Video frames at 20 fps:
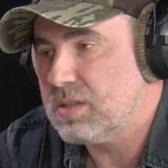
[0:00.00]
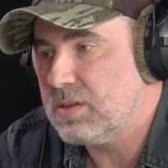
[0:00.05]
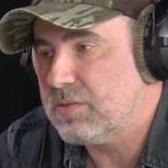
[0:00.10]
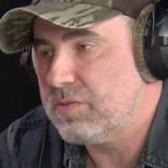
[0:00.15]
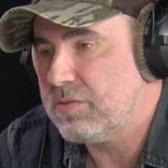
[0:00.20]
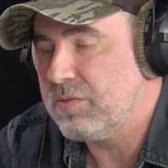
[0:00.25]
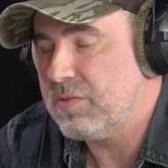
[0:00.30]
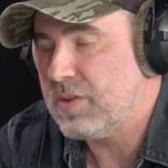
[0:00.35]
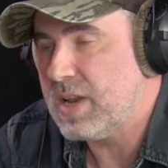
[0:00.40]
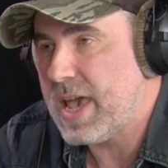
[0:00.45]
a
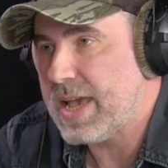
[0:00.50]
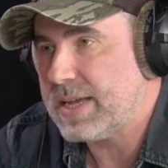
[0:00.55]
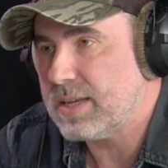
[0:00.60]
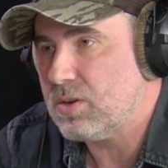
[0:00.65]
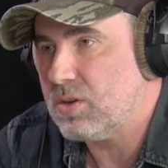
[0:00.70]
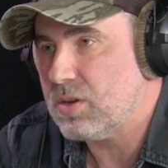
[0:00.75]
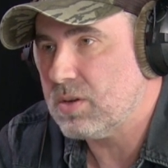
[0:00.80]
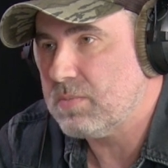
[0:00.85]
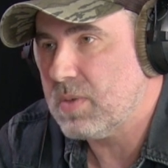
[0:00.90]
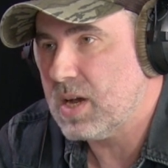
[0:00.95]
flag
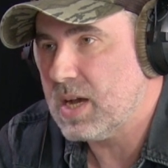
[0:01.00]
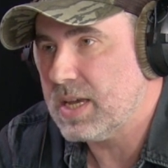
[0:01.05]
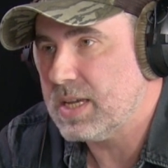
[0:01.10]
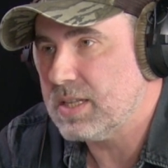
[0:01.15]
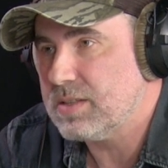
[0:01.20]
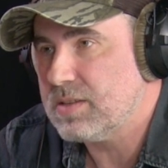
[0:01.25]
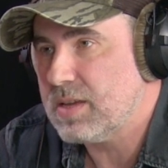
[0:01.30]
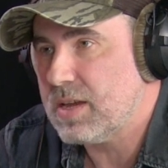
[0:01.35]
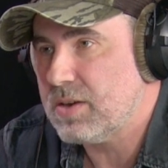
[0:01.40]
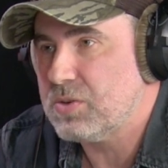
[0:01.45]
on my
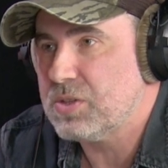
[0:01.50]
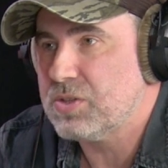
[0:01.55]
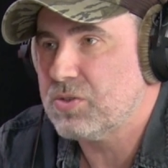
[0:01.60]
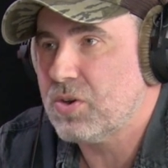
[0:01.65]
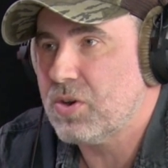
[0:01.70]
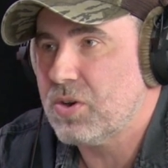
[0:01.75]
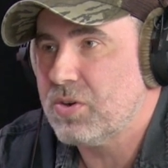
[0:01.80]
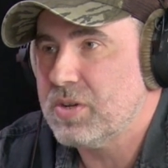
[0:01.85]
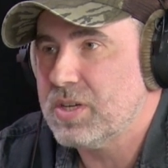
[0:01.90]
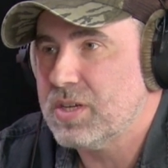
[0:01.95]

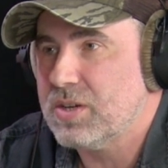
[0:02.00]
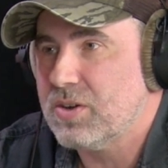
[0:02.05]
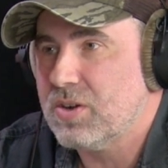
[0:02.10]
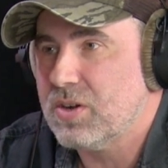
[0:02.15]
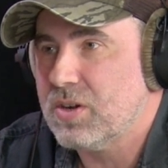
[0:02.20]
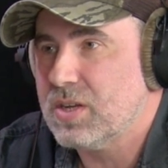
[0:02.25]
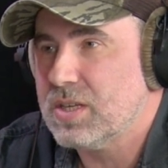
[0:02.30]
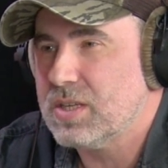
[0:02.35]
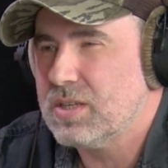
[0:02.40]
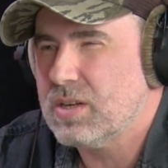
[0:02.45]
territory
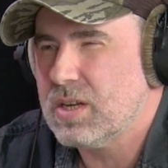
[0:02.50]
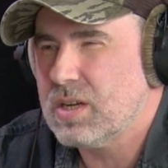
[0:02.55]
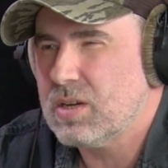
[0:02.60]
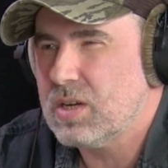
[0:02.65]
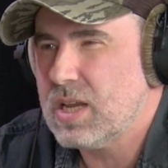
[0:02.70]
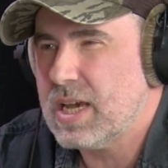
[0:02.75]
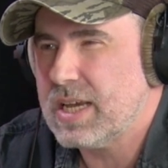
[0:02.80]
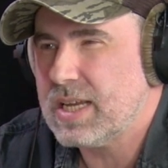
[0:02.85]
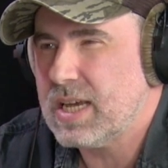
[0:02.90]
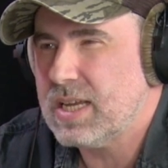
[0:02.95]
or
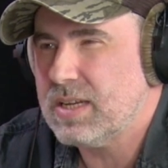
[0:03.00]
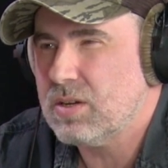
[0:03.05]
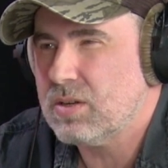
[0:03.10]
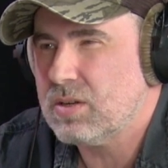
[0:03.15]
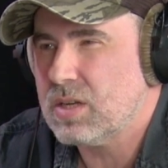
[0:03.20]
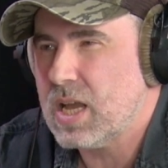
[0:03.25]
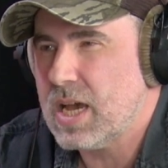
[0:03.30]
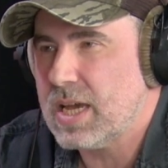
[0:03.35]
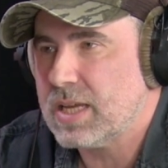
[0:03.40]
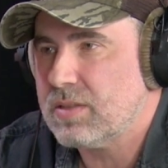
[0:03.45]
like I
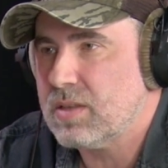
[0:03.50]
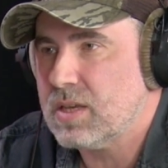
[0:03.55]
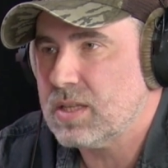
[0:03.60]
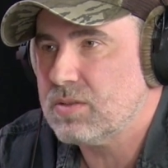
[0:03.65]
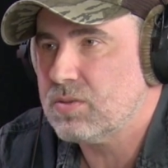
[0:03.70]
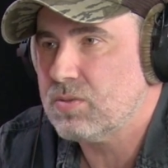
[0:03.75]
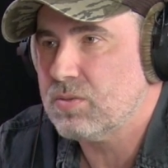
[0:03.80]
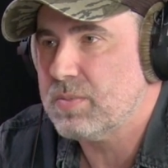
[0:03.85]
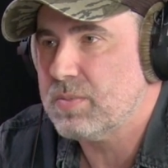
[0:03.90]
don't like that too